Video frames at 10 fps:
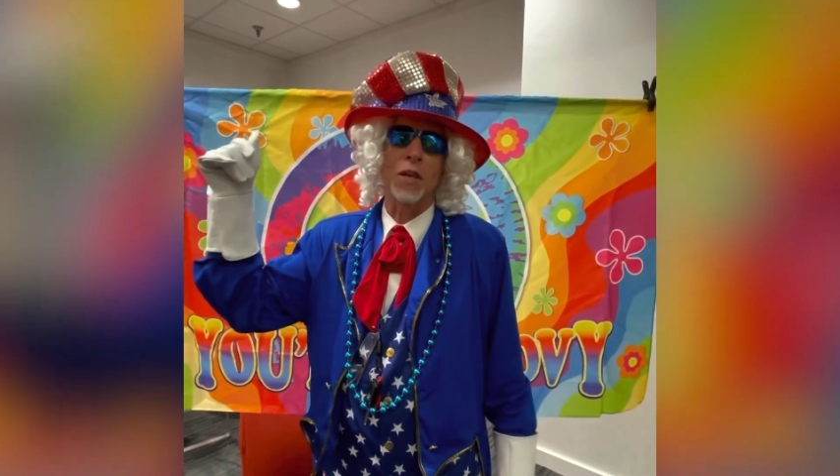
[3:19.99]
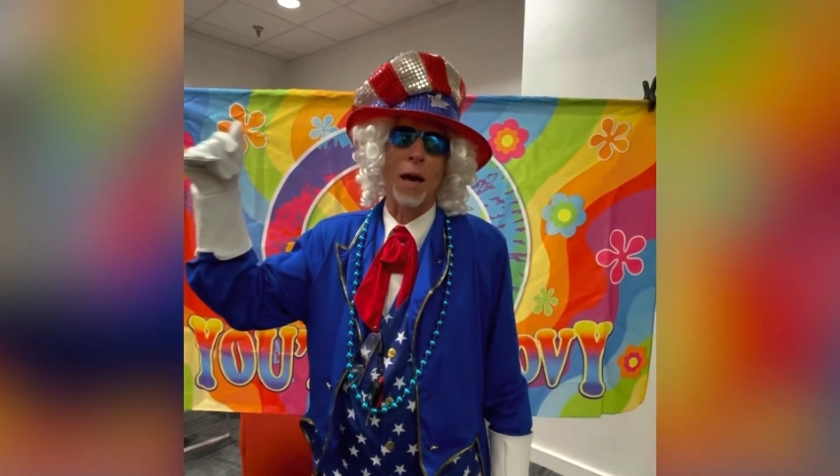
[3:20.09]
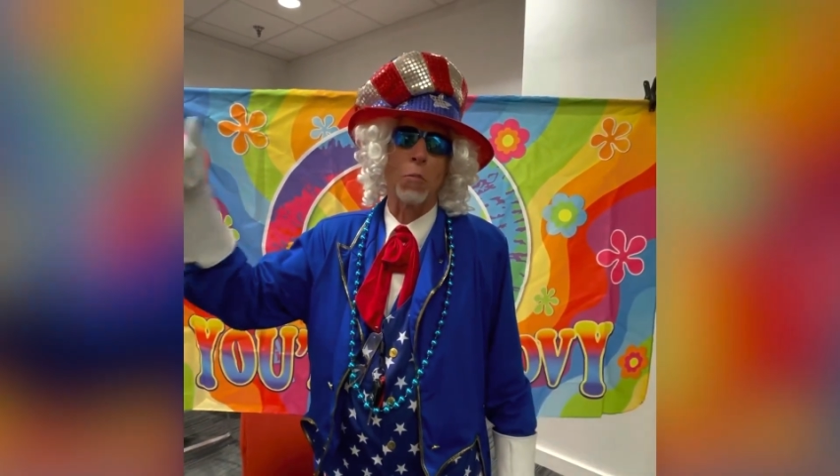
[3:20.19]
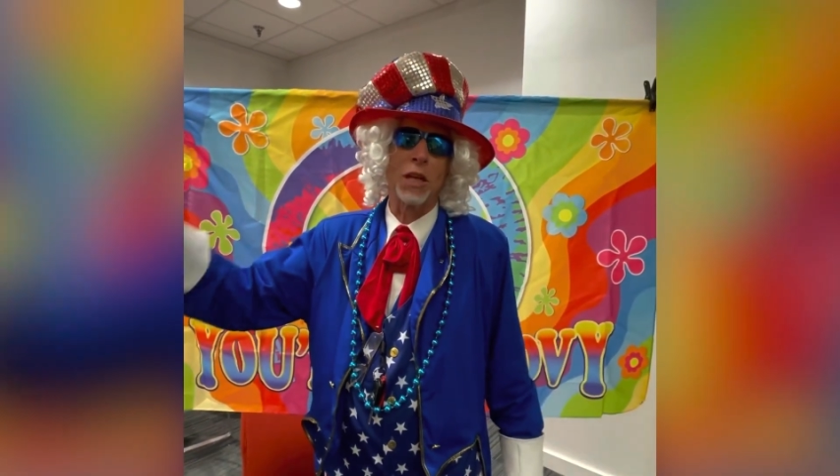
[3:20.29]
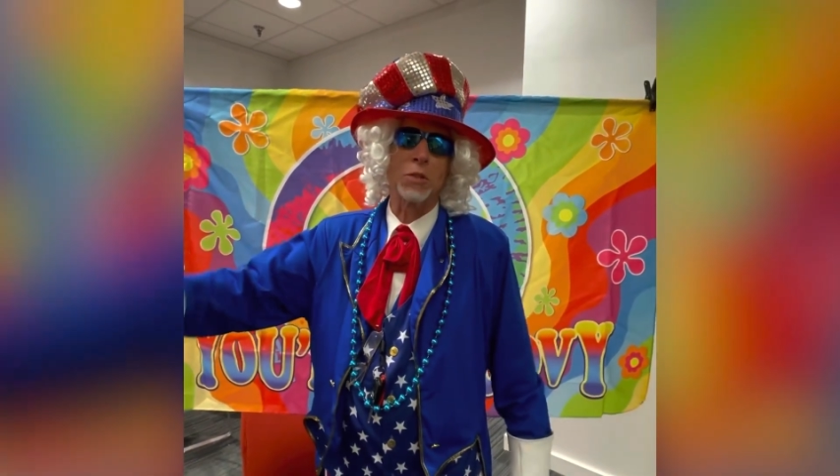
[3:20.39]

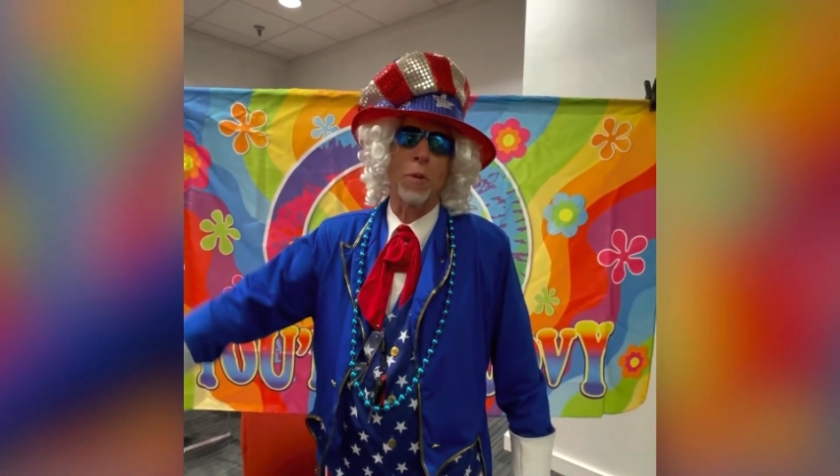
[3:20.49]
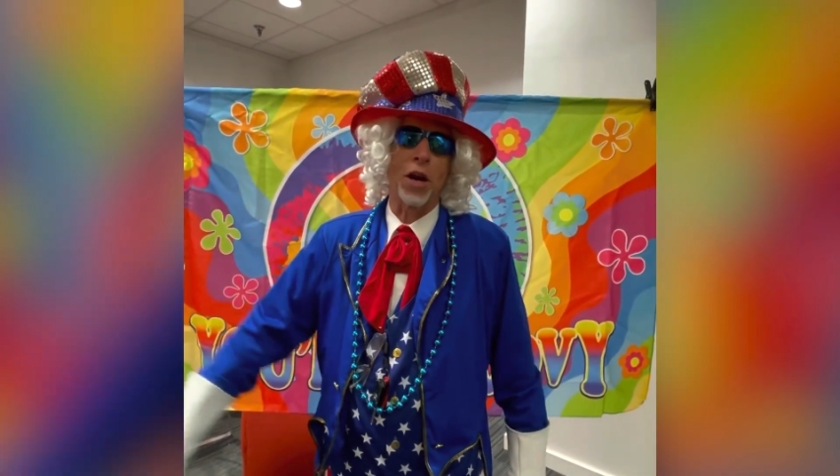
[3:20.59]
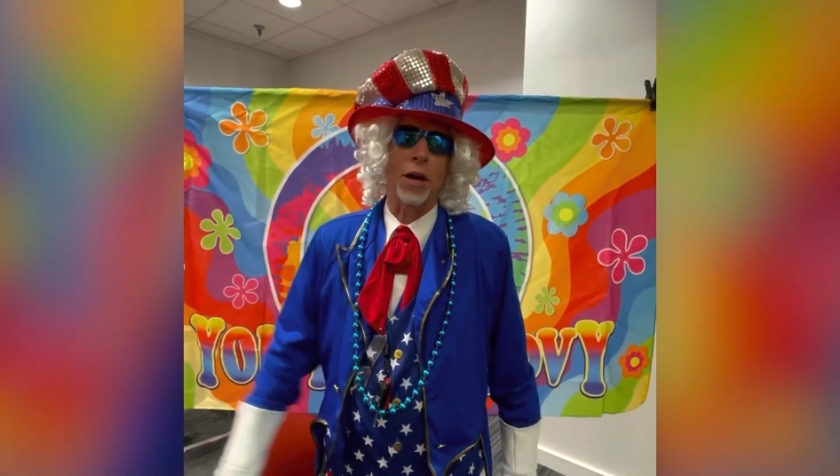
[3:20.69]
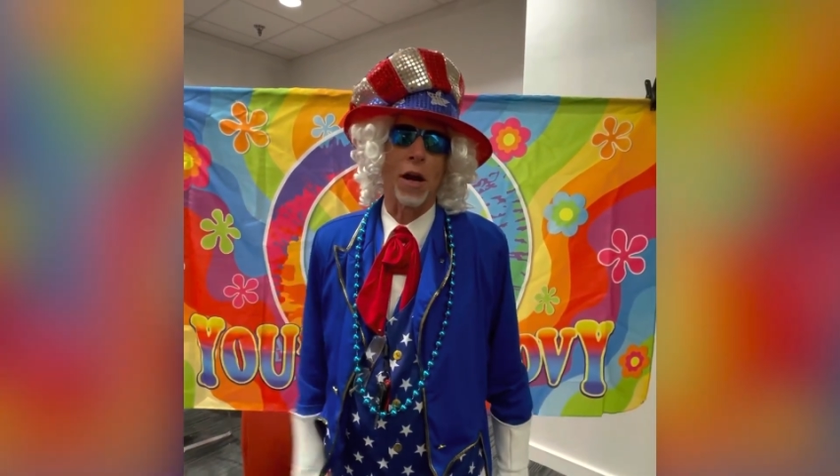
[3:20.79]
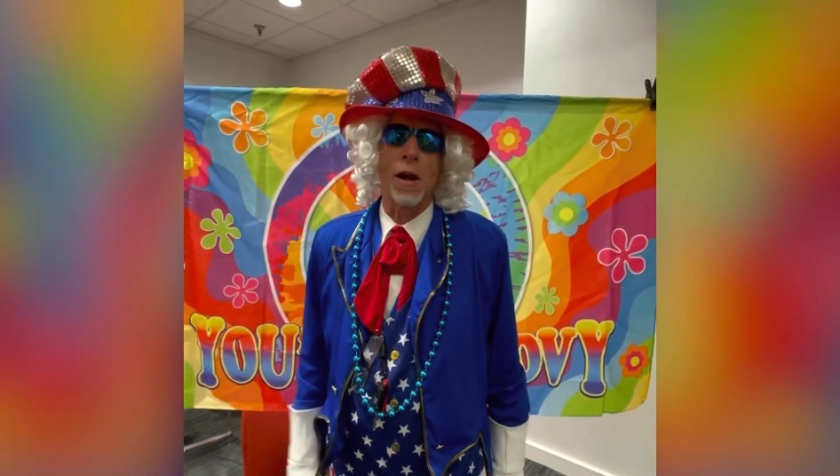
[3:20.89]
God bless
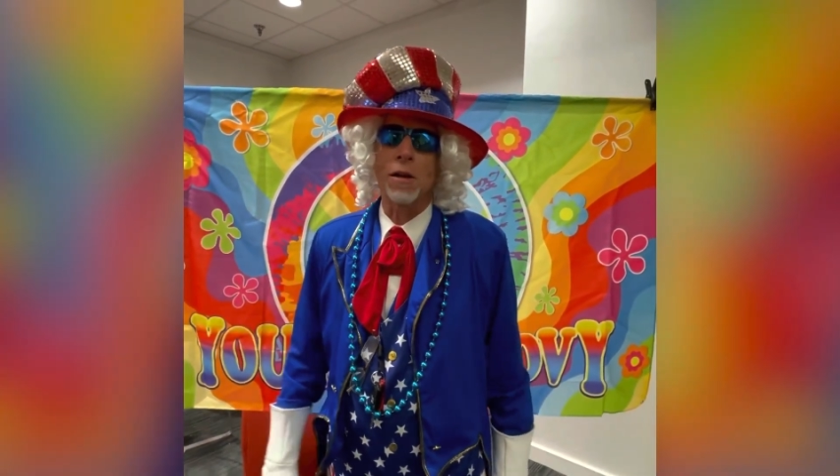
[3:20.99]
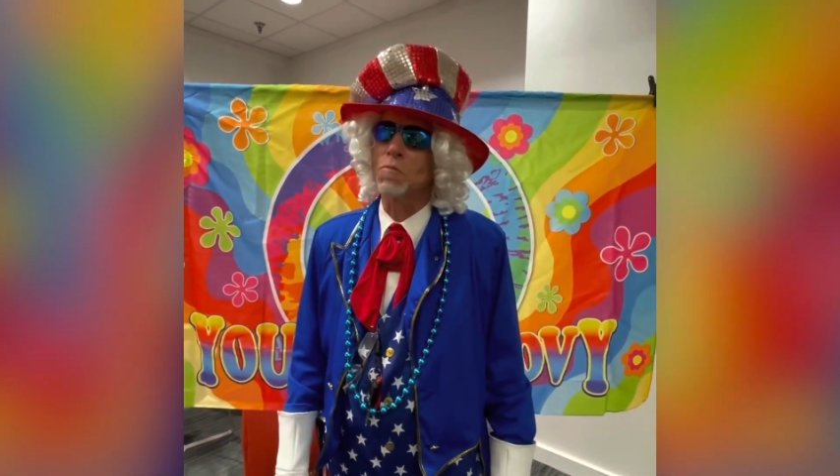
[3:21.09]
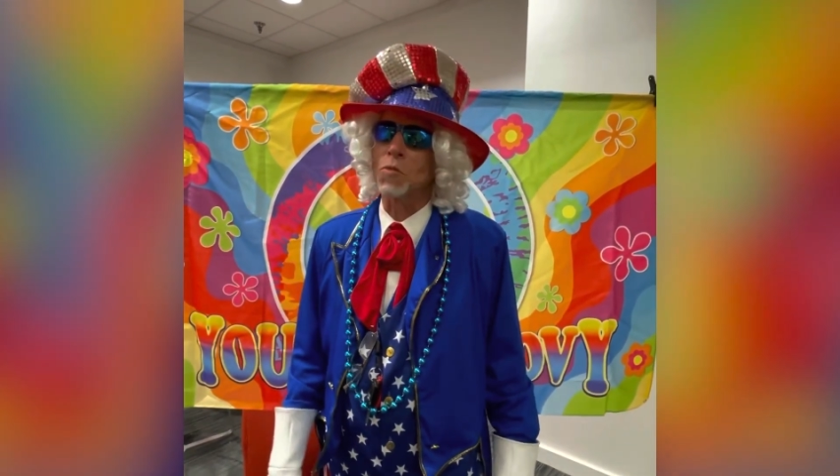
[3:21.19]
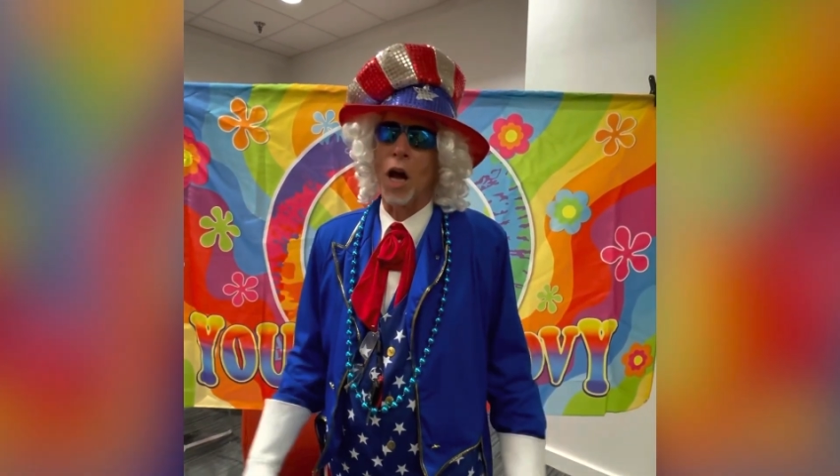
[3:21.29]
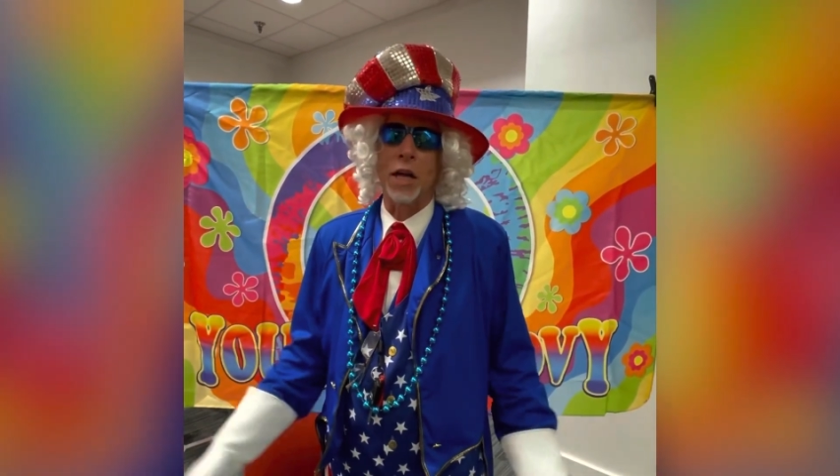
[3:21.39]
America.
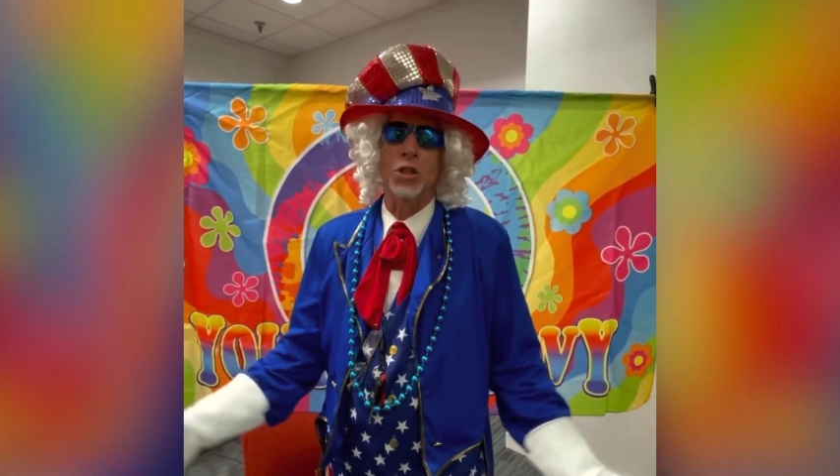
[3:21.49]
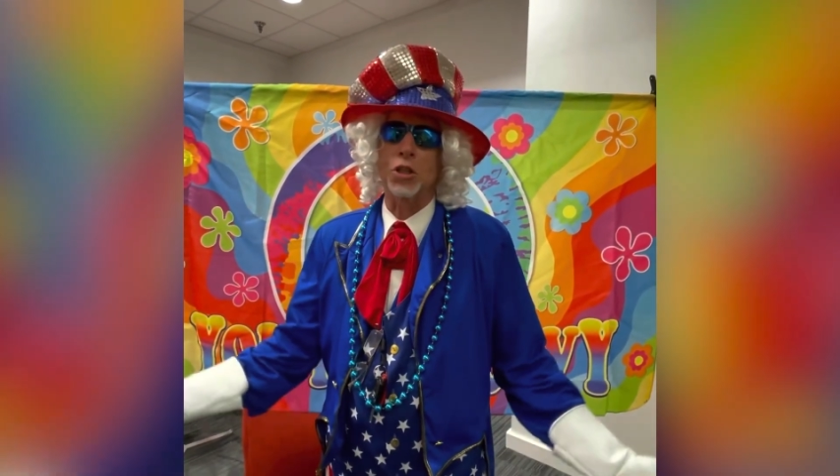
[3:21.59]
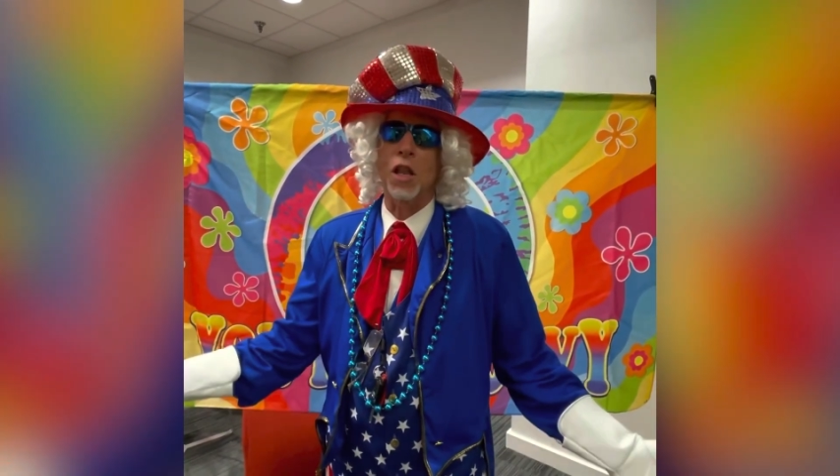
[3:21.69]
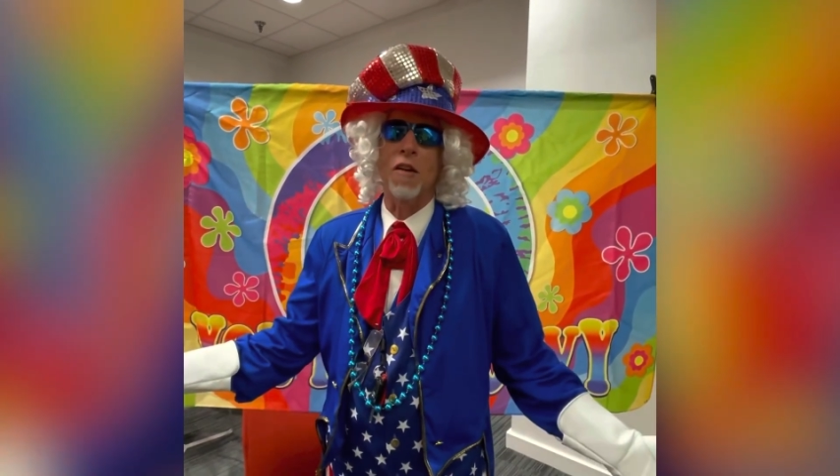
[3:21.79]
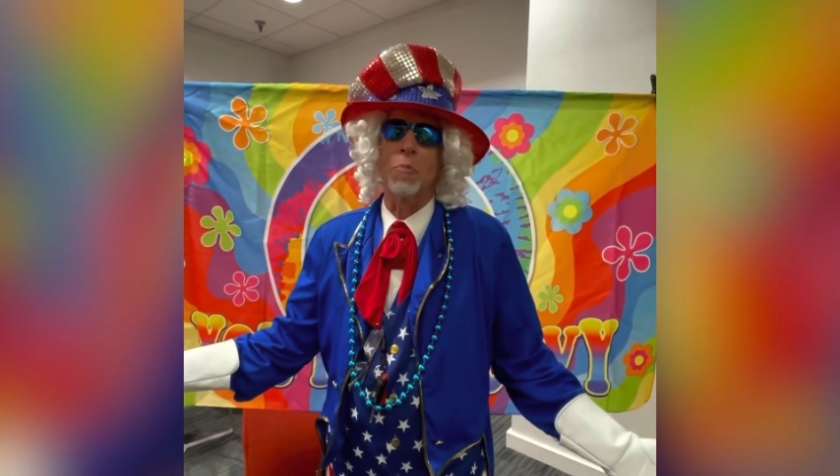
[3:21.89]
I
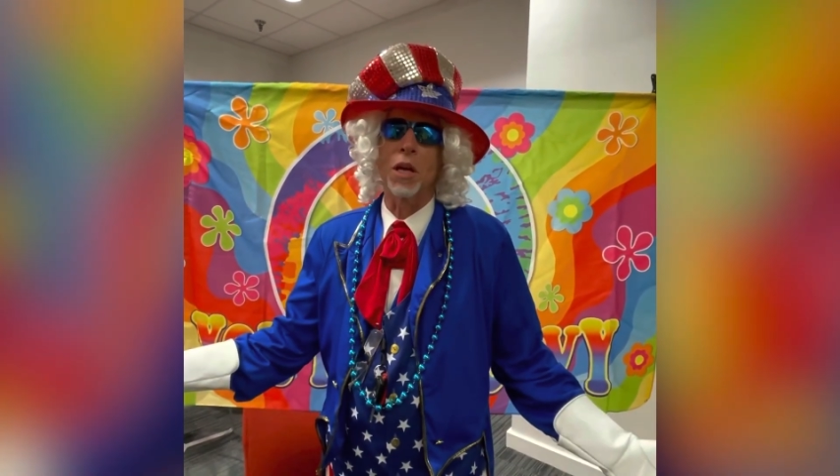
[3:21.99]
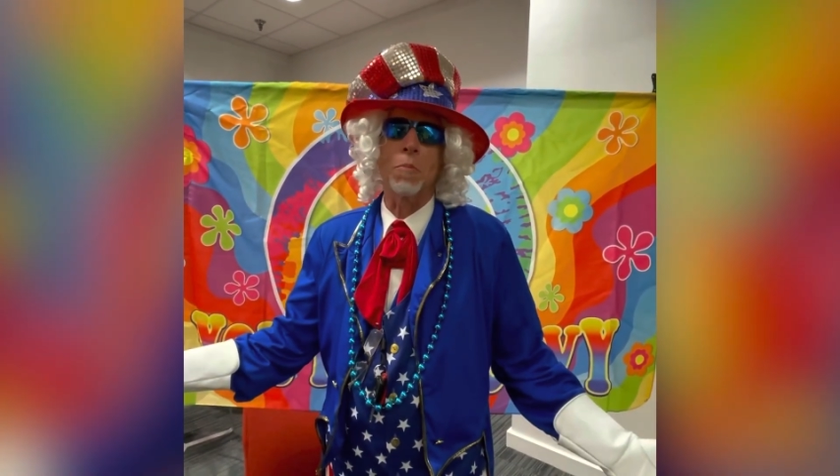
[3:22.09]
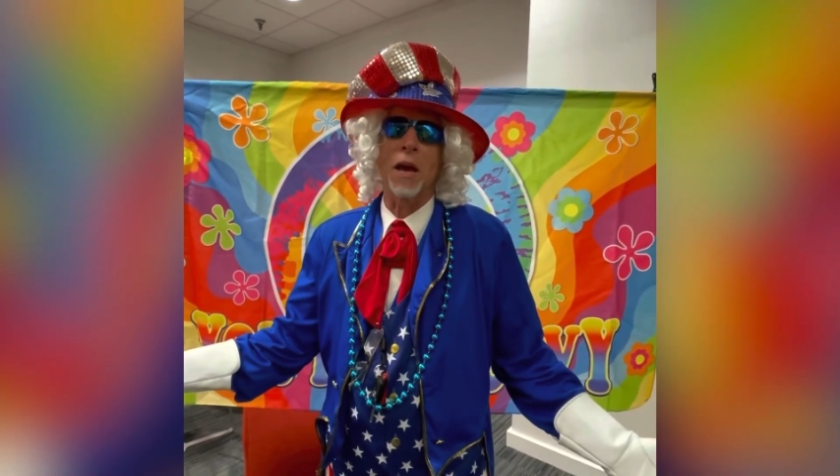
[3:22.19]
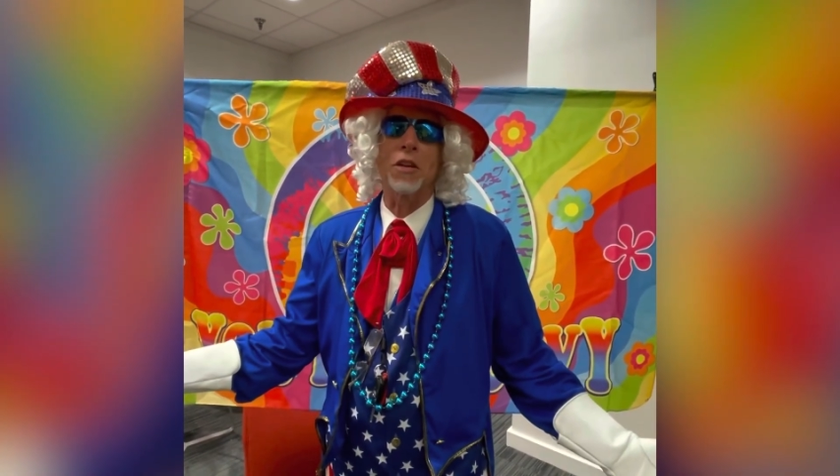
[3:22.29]
just love being